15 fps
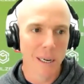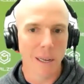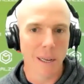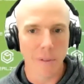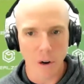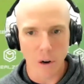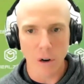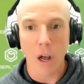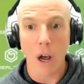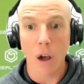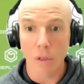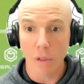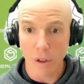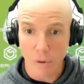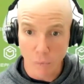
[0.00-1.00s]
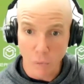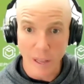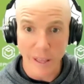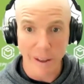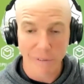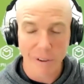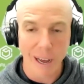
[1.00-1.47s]
and then I know that
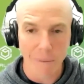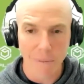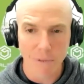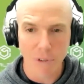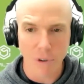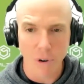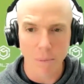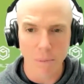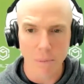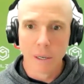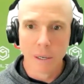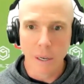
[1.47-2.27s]
where they've come from.